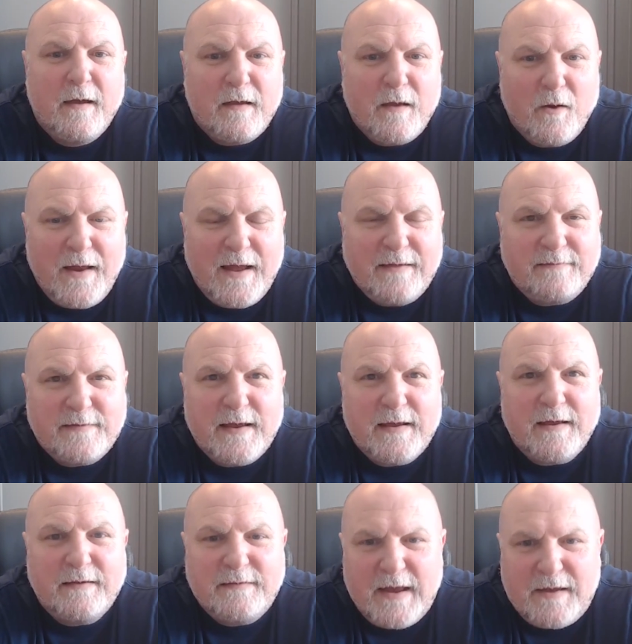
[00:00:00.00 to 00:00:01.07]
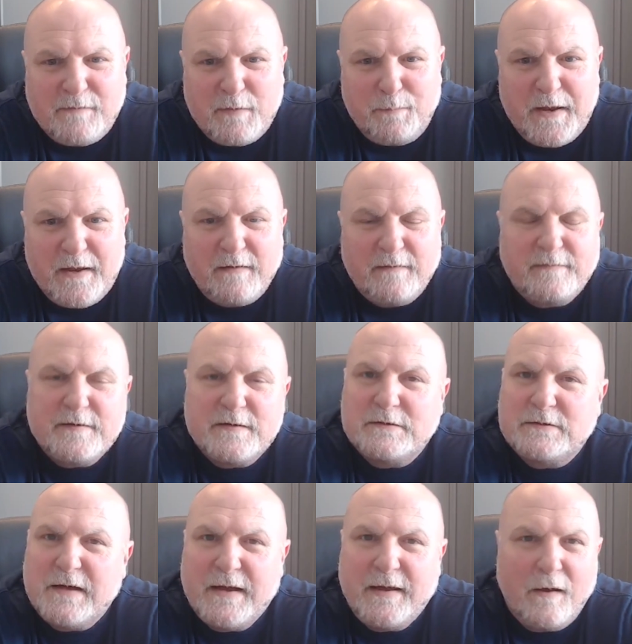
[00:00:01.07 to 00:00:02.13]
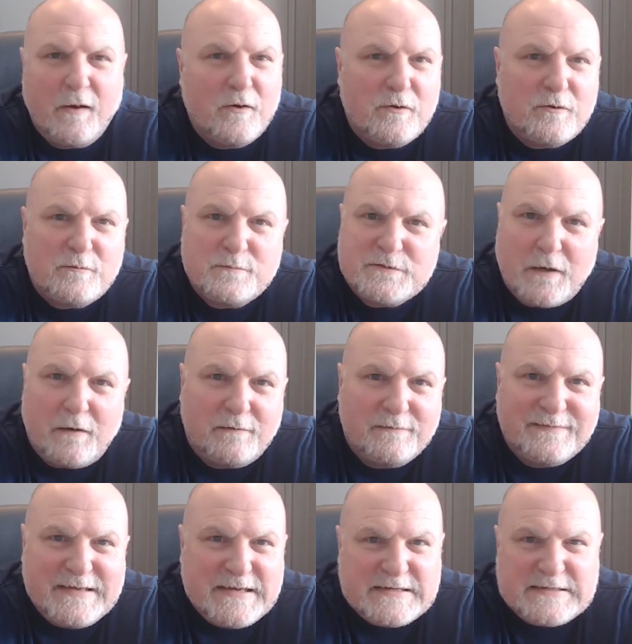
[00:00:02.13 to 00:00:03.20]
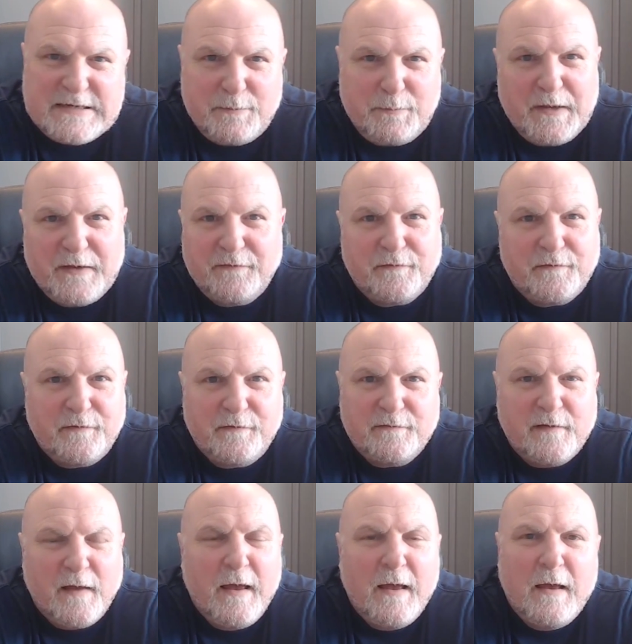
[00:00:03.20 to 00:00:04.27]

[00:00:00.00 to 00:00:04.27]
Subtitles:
Kodai Senga, David Peterson, Clay Holmes, all decent pitchers.